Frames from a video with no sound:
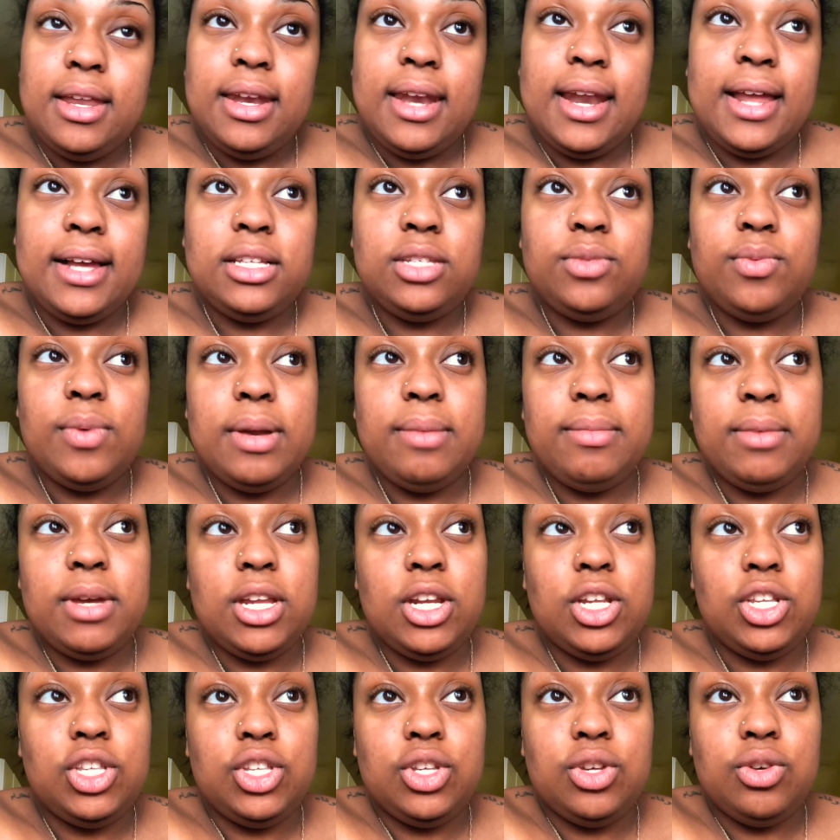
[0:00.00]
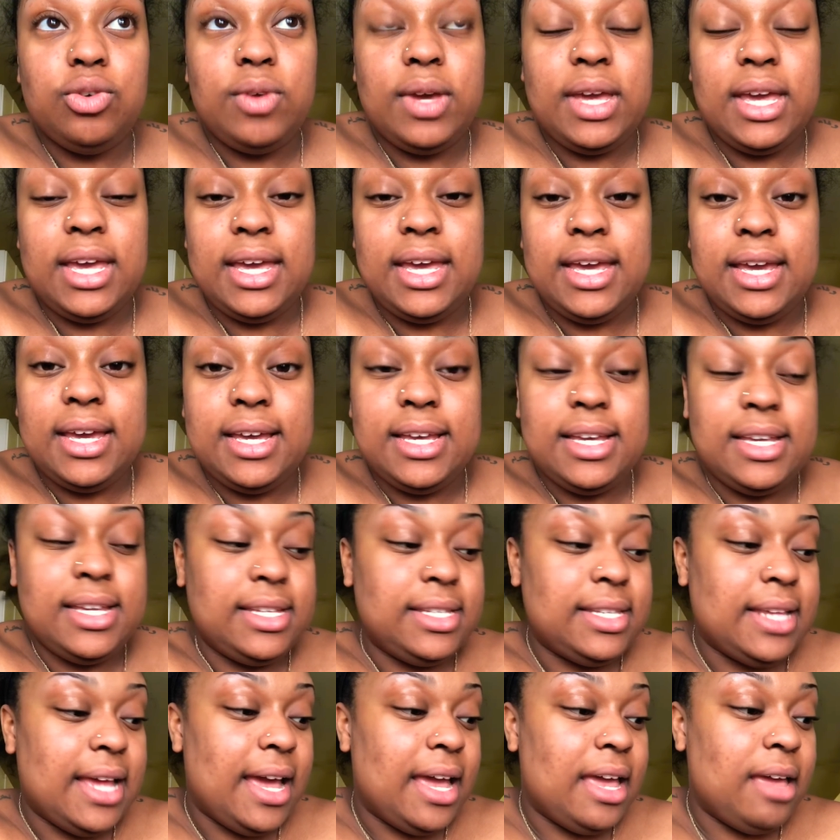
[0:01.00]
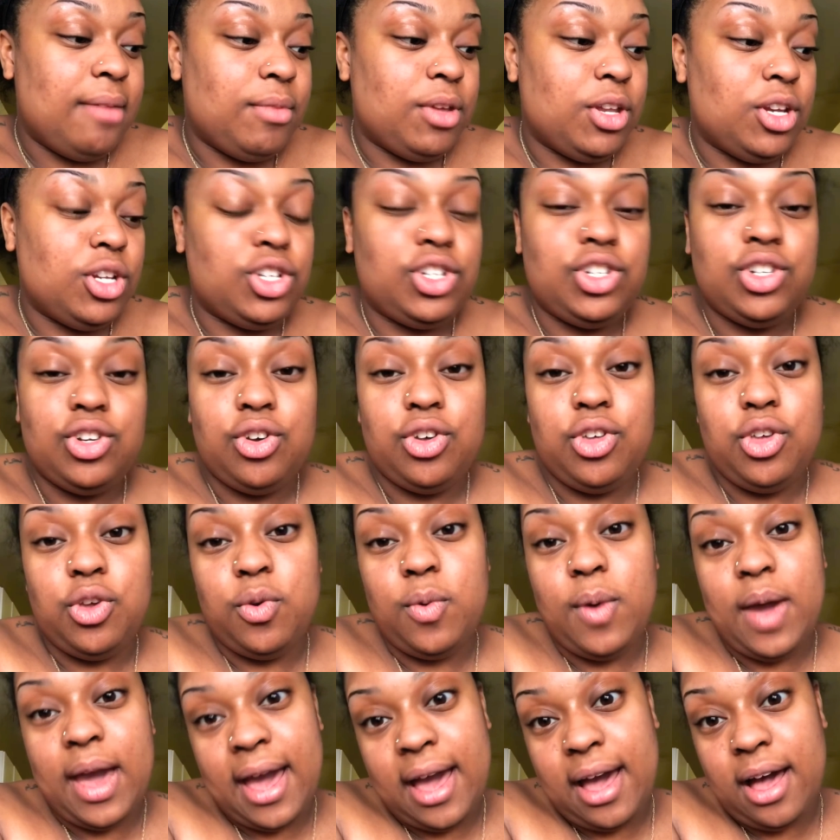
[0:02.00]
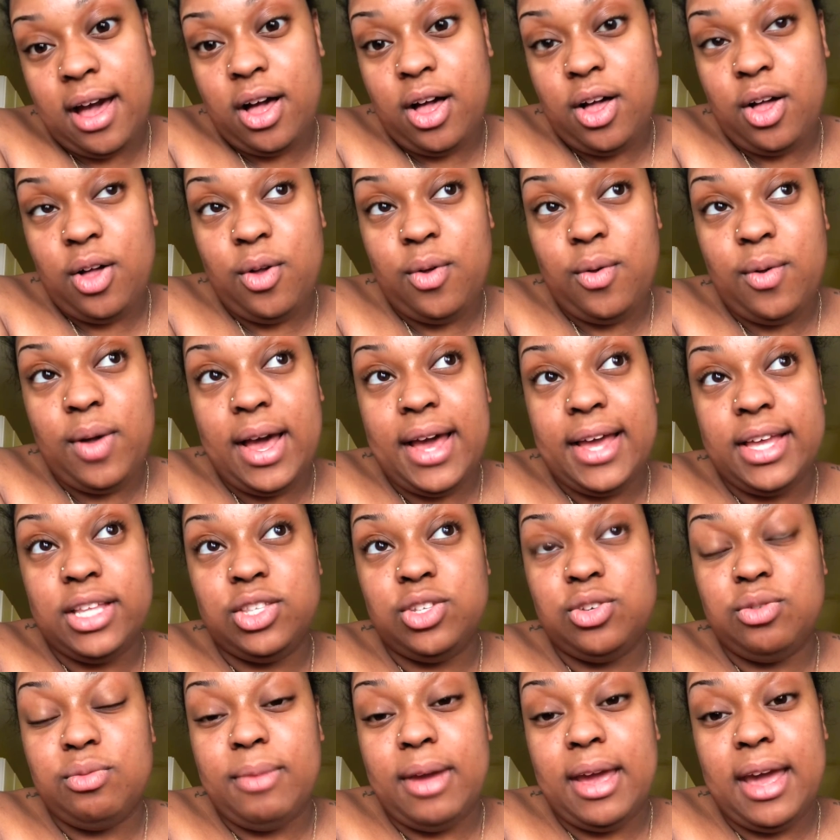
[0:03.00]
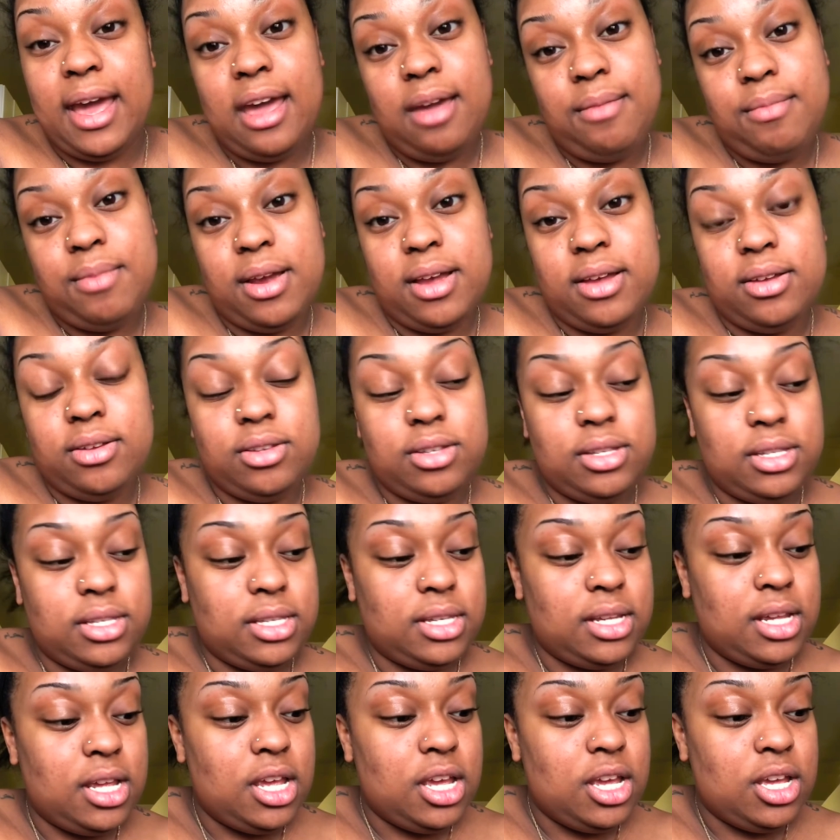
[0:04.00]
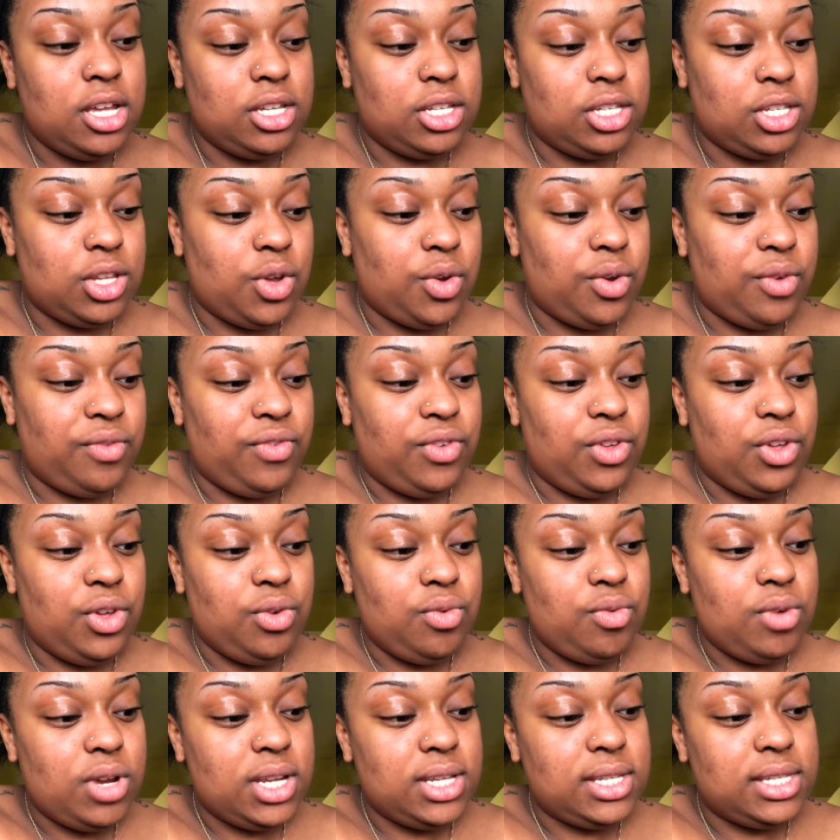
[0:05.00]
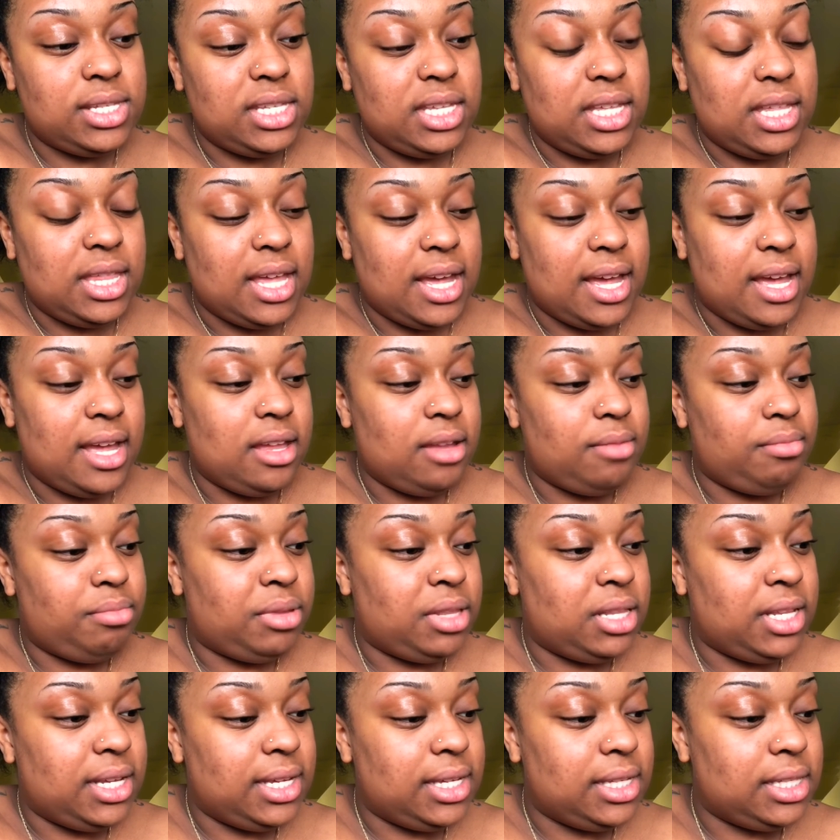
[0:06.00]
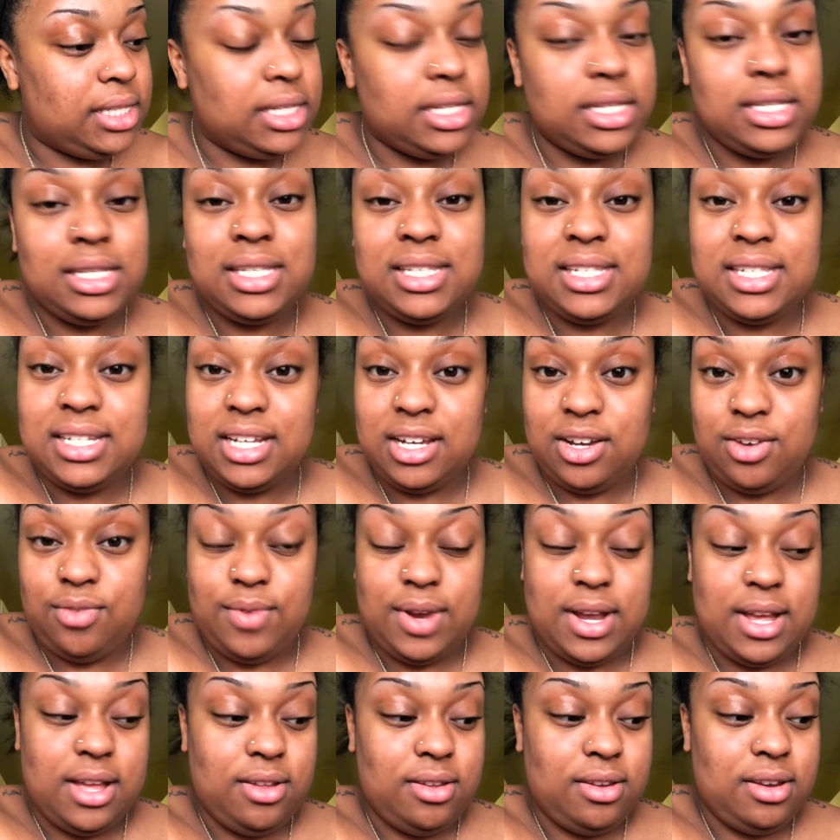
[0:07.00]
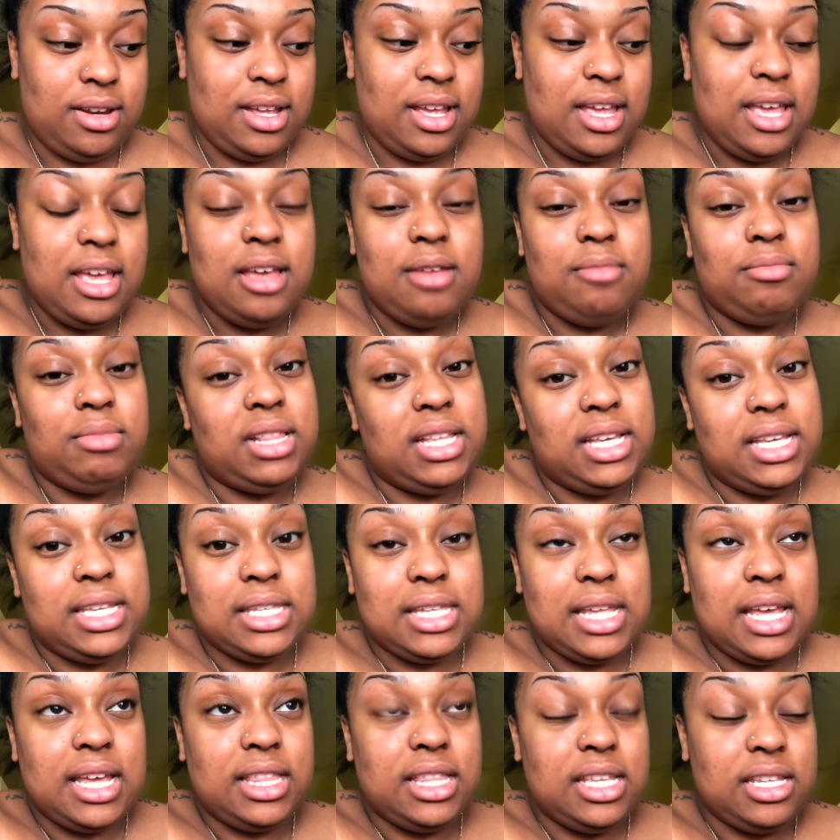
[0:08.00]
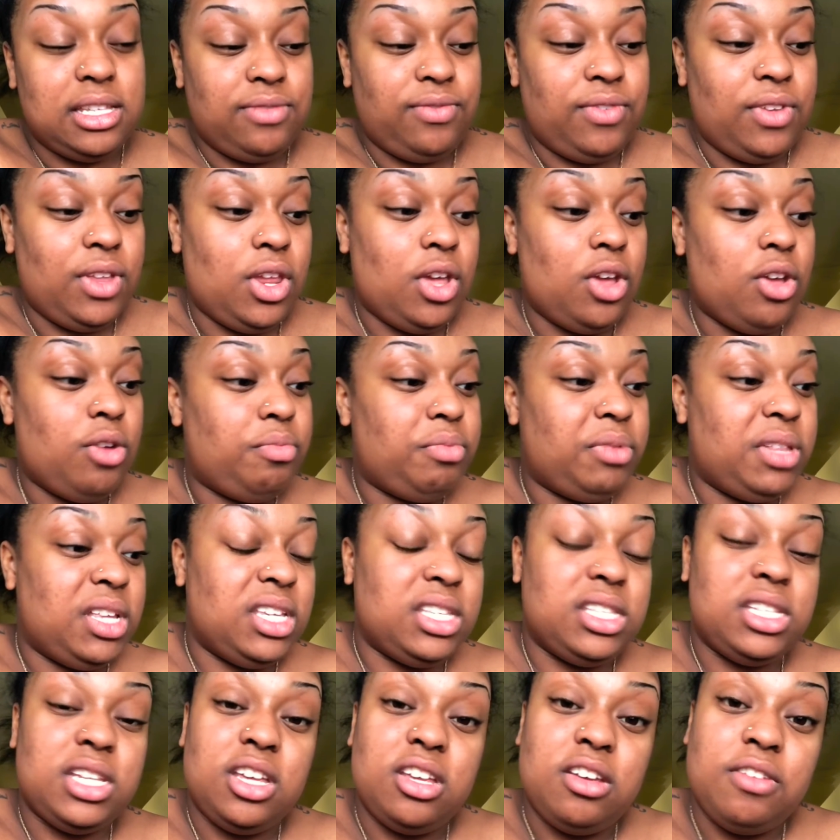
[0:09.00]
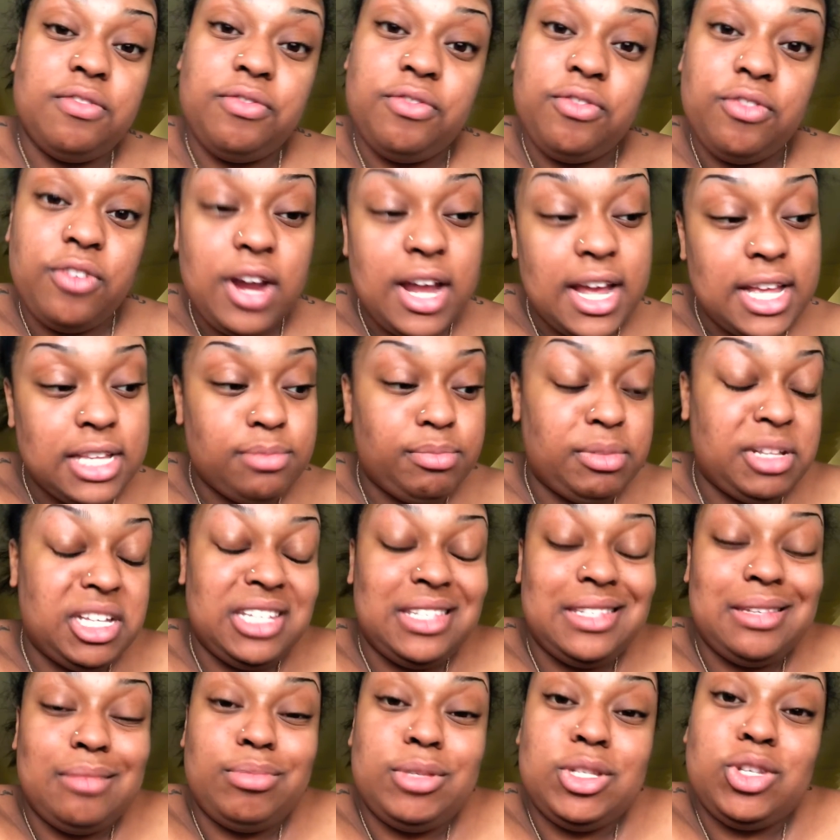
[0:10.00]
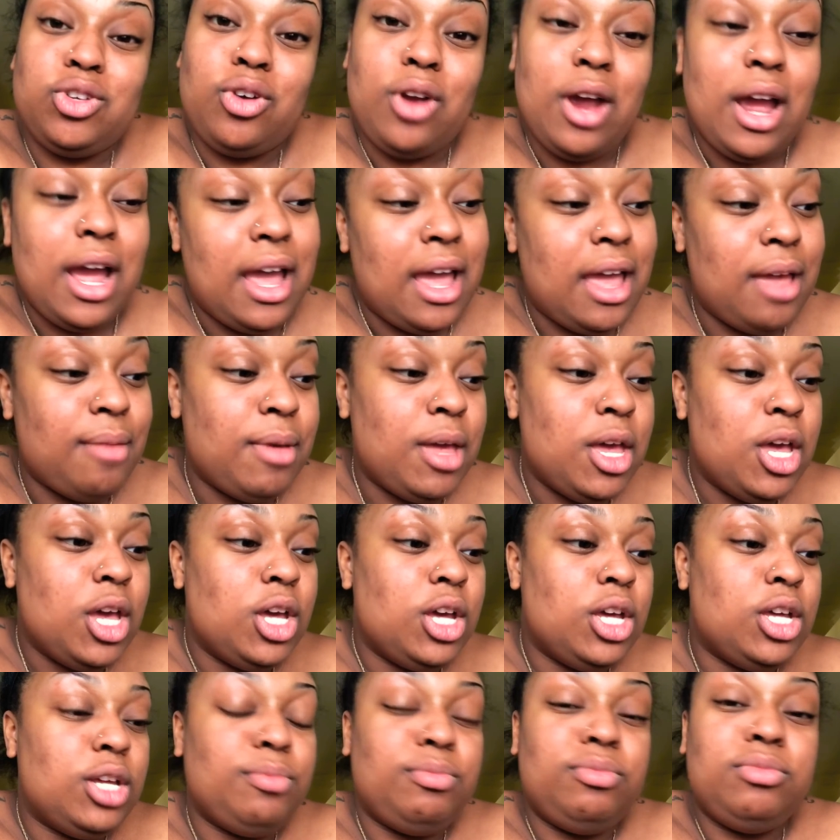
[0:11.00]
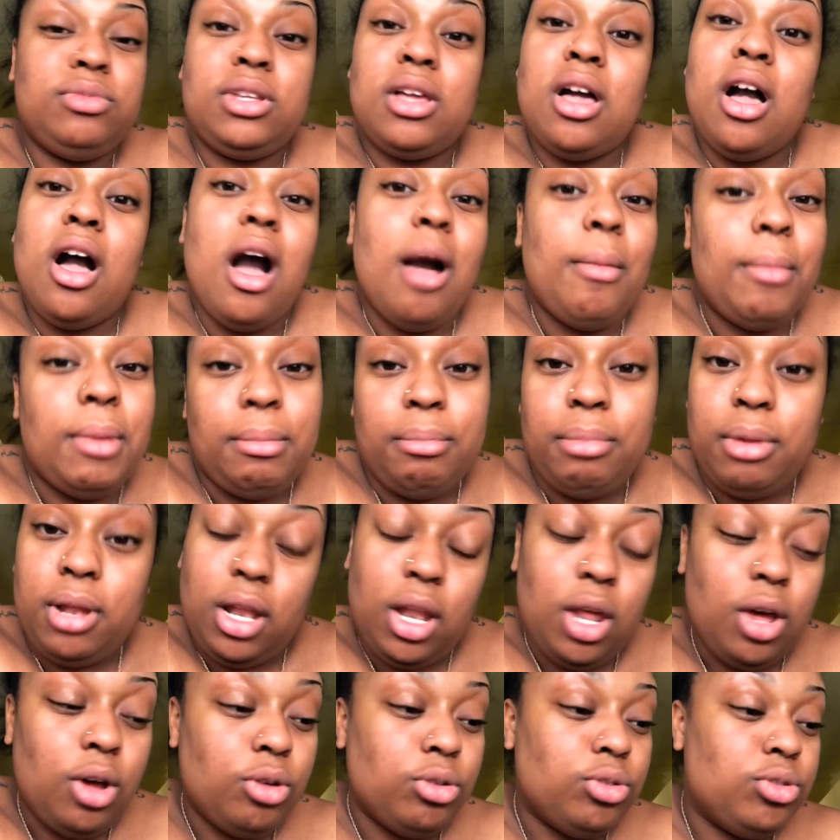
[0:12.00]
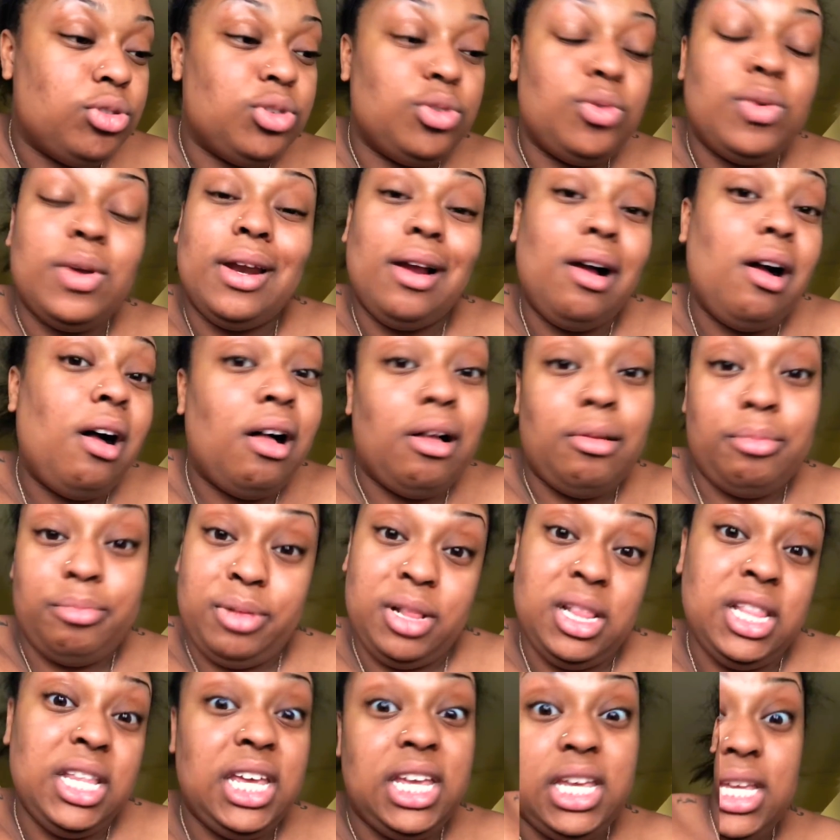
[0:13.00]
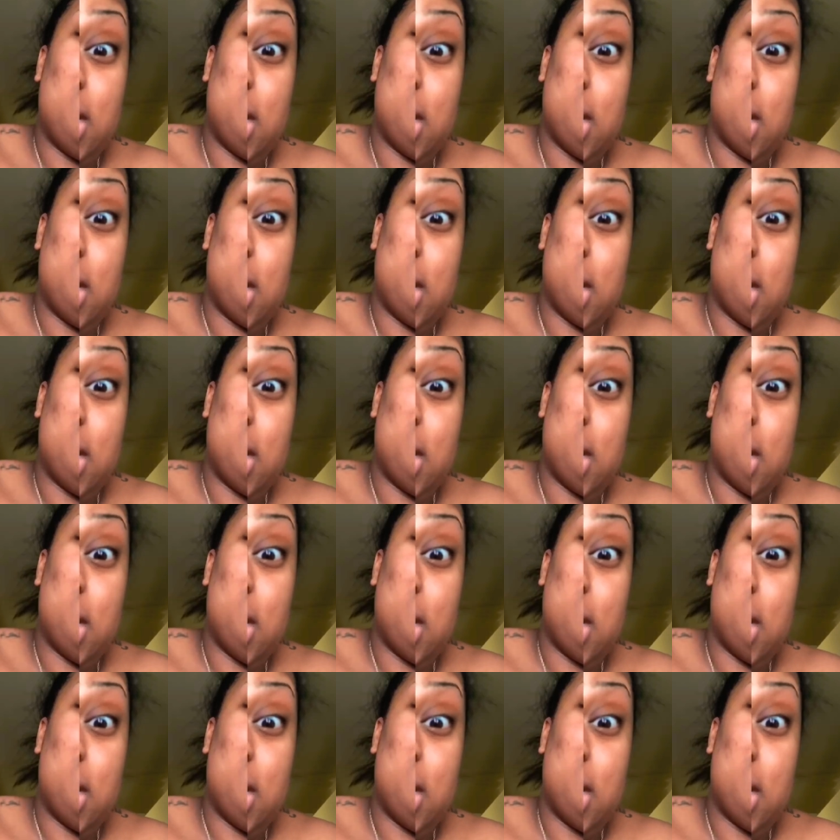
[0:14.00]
Next, what I'm gonna do is I'm gonna show you how I do my eyebrows. So if you want to see that, please stick around. Please like this video, please tell your friends, please subscribe, comment below, do it all, please.